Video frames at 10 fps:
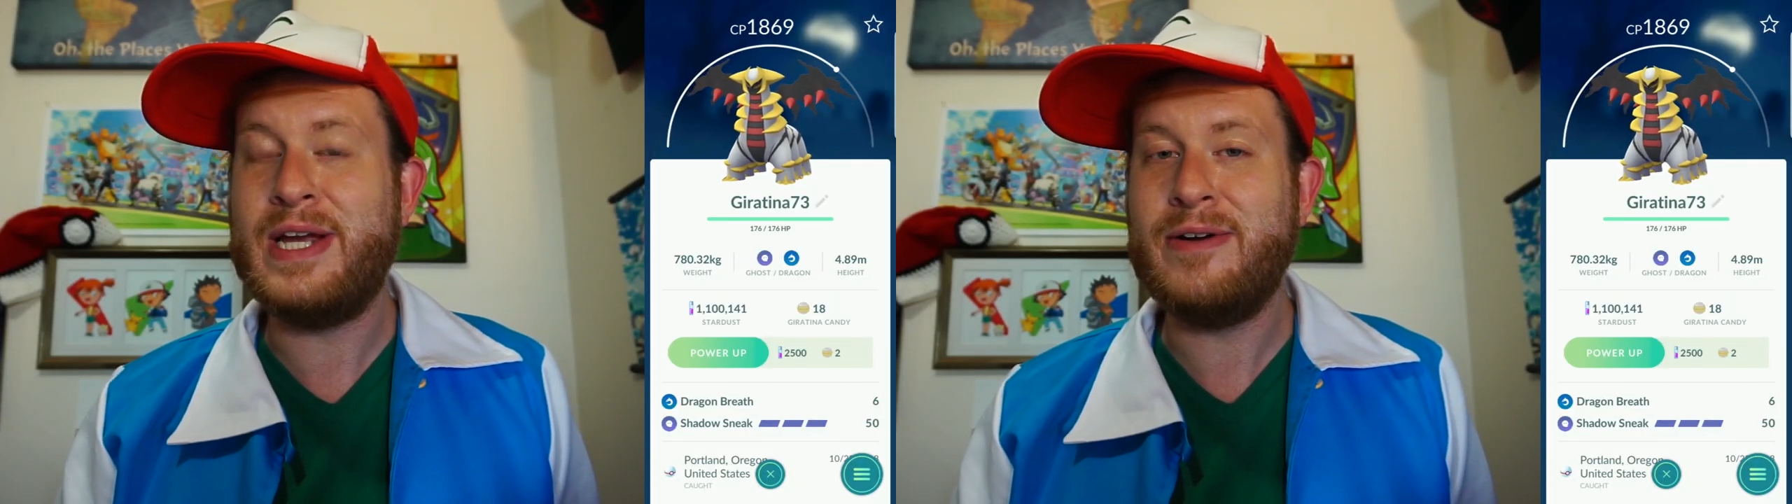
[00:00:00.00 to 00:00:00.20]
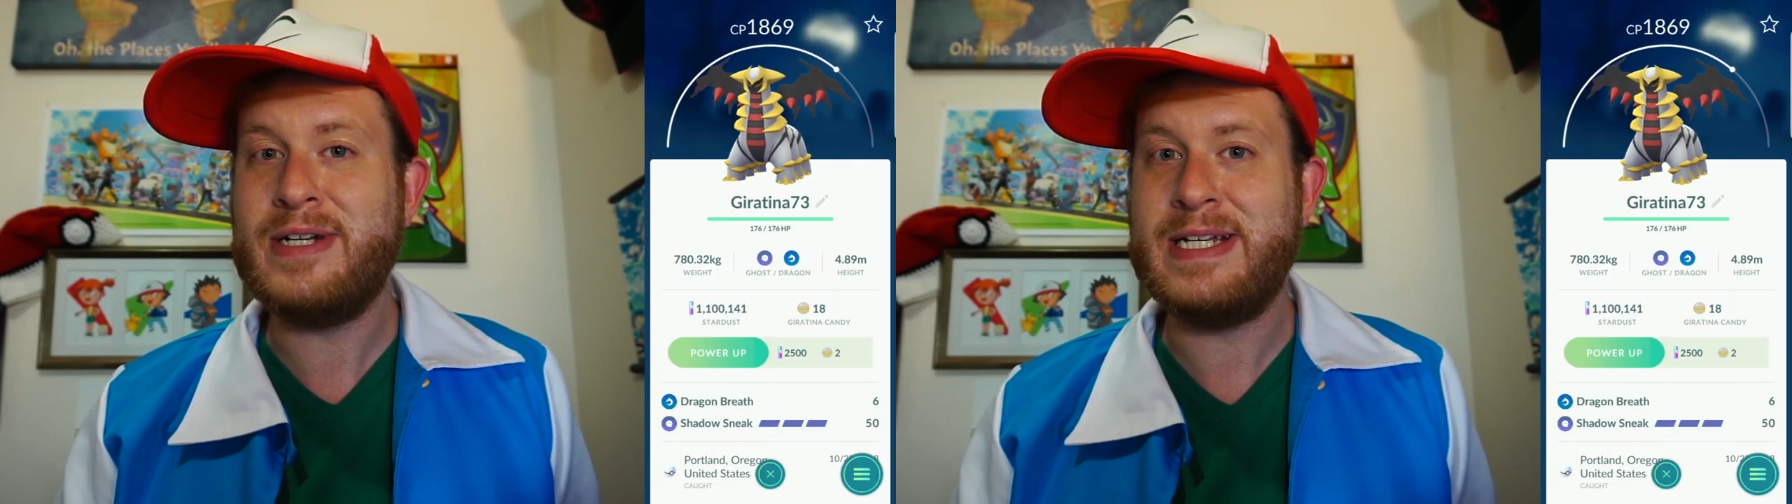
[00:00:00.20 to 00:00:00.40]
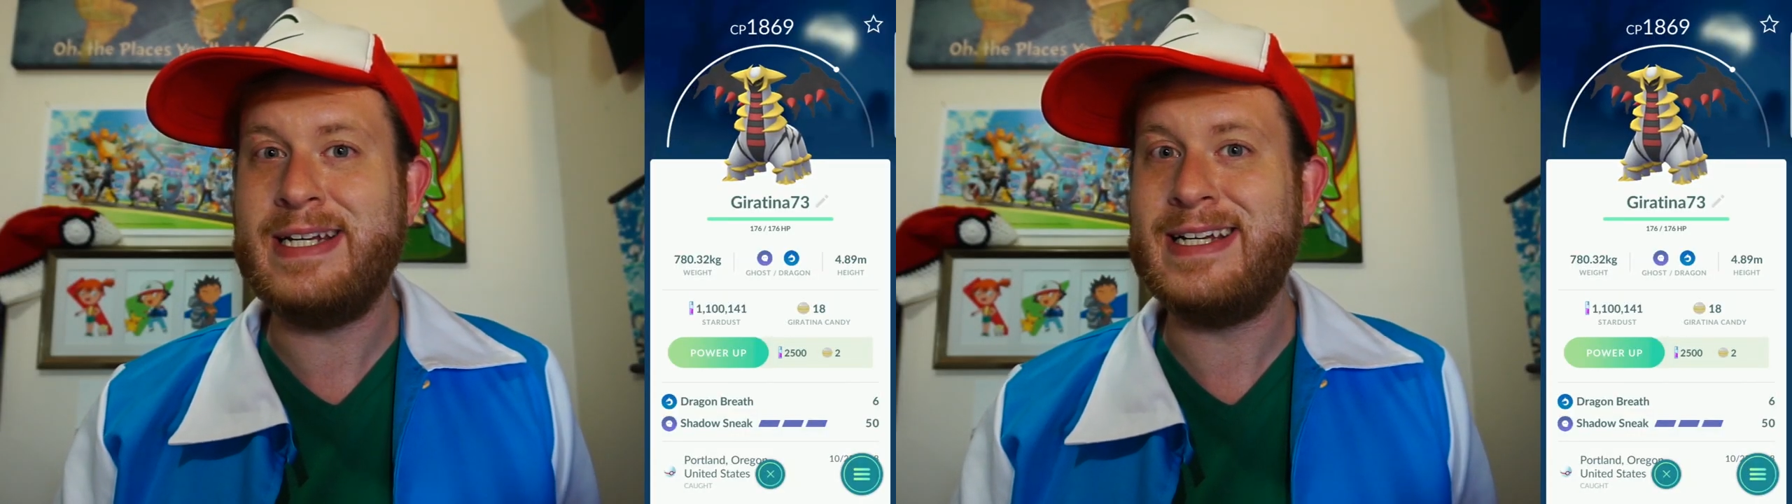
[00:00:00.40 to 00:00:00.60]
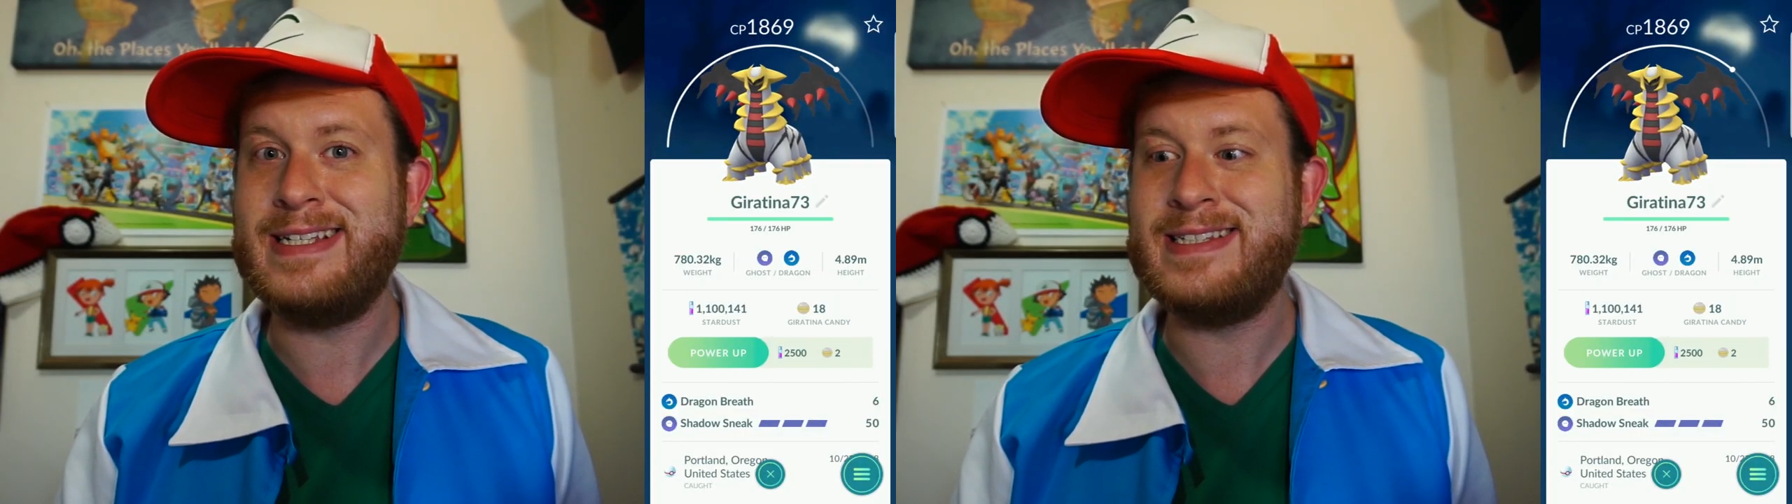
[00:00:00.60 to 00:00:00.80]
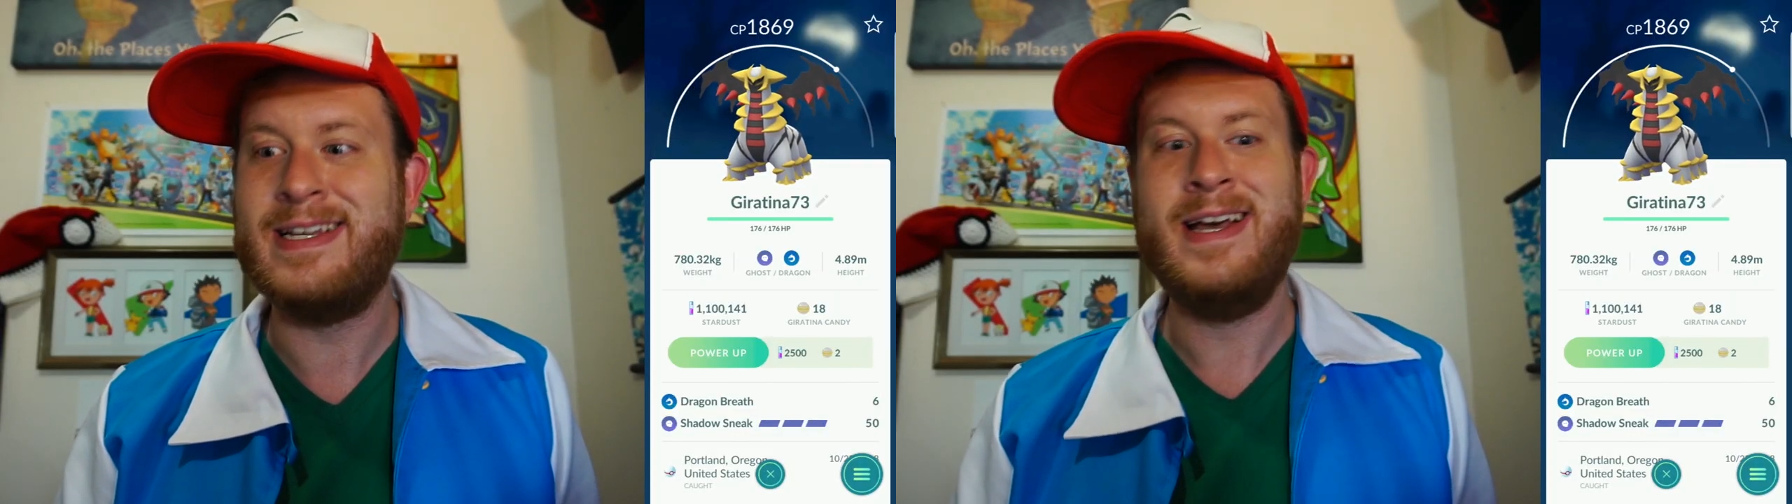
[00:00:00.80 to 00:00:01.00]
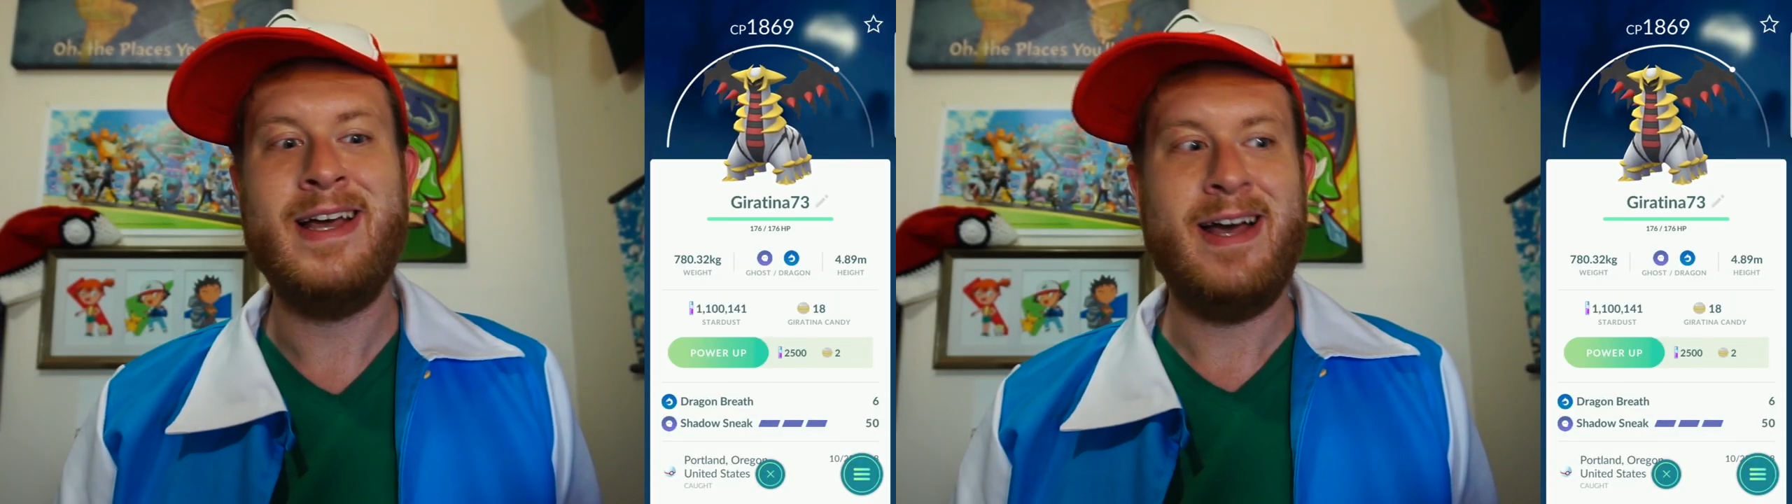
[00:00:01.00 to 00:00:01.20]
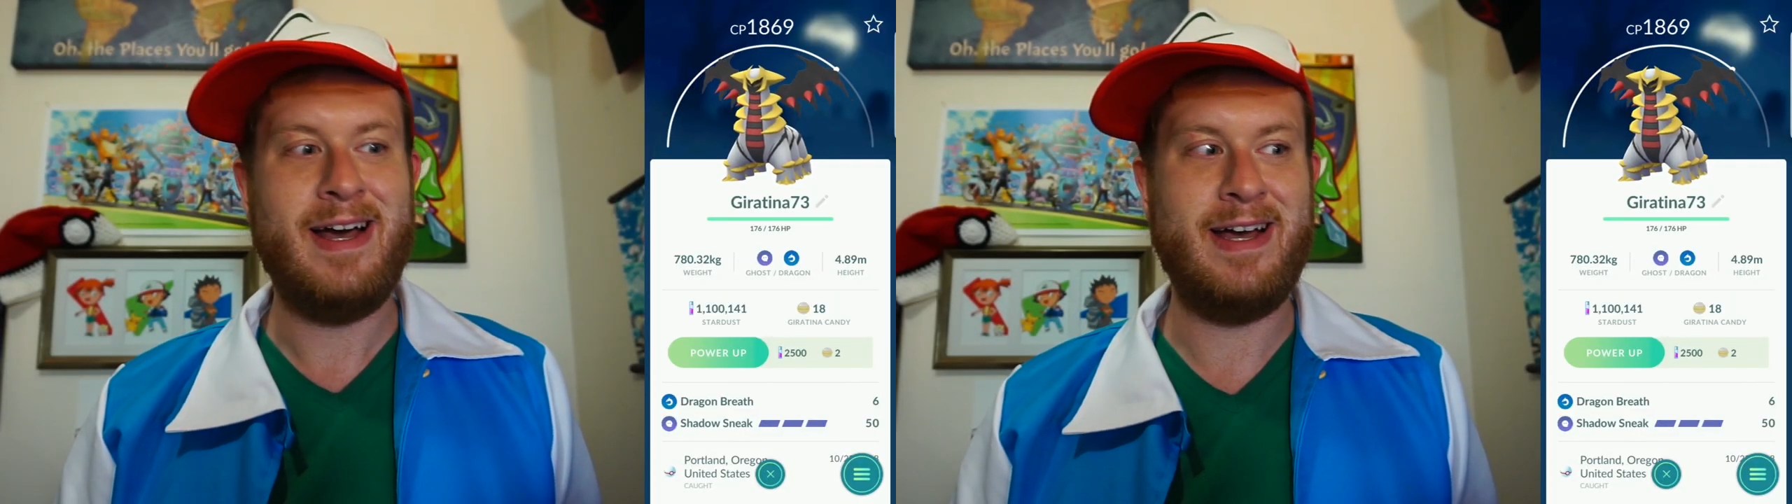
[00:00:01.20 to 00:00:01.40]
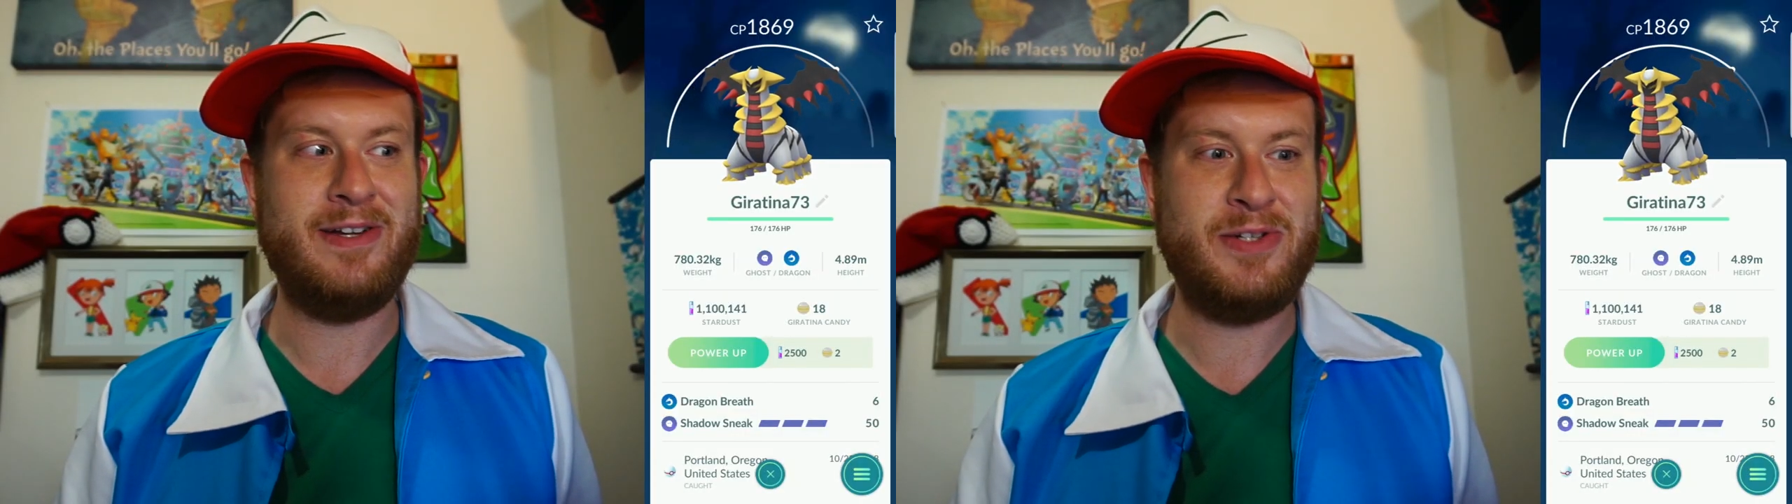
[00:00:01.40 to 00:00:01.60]
Giratinas,
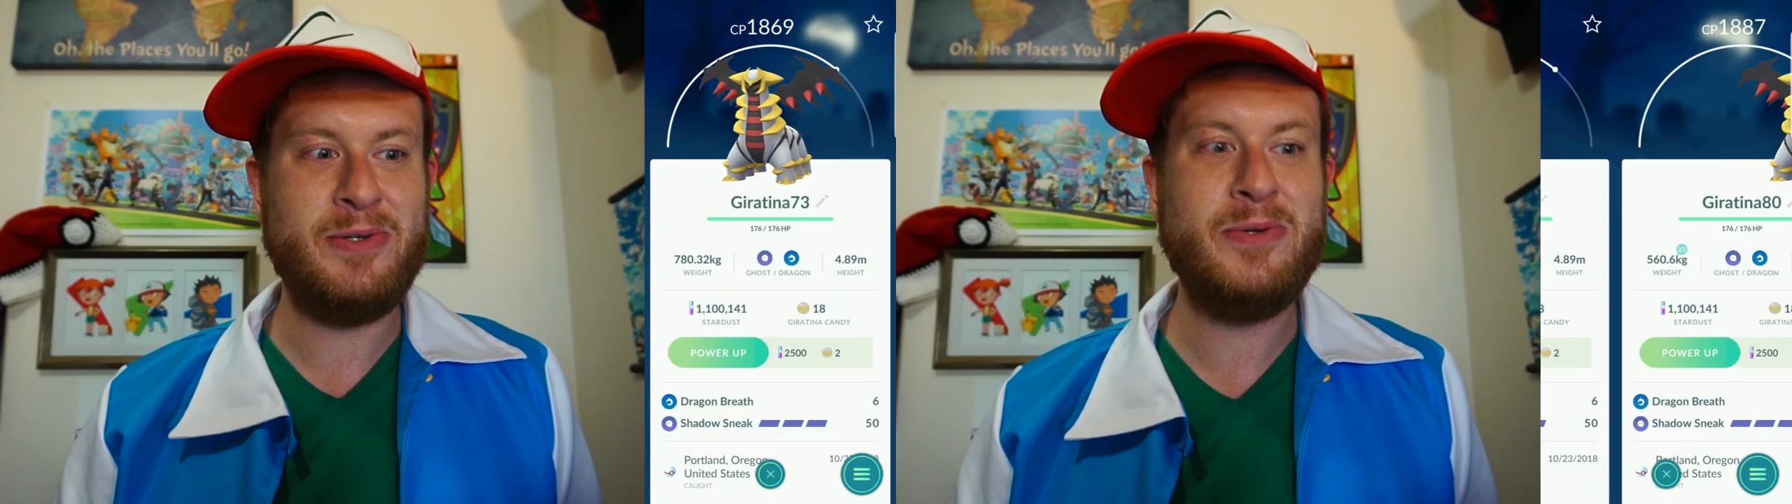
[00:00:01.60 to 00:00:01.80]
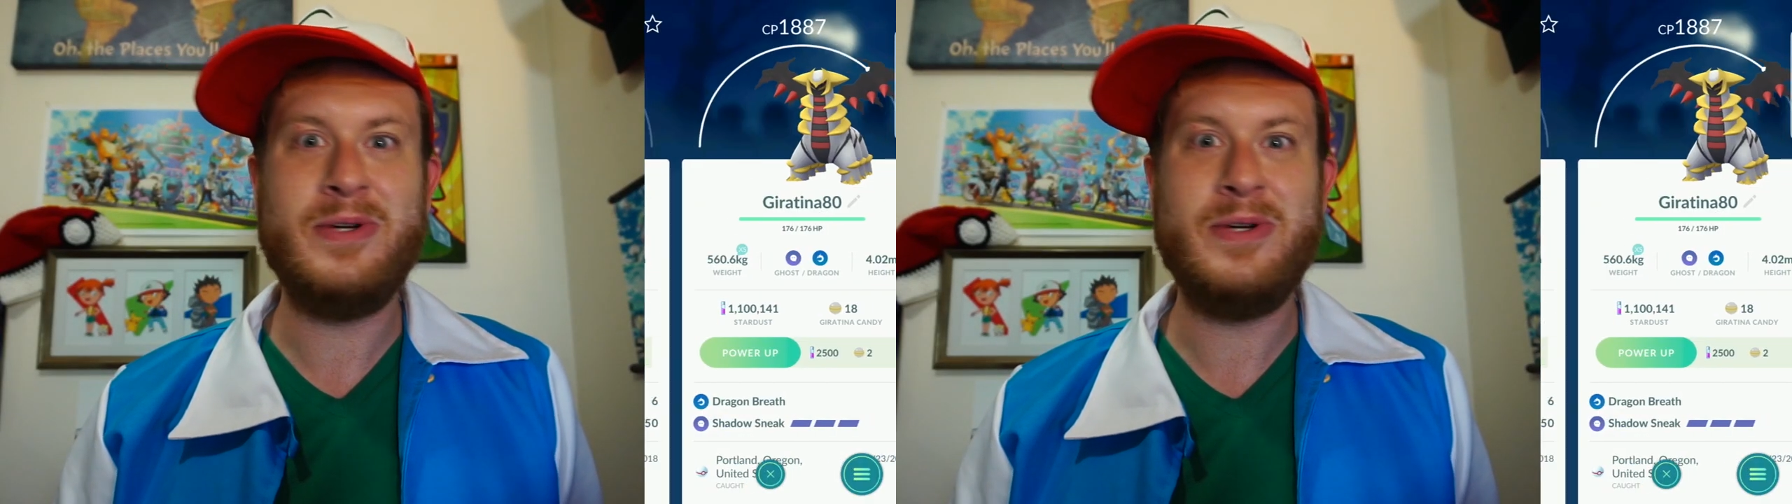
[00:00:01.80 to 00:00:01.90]
uh, two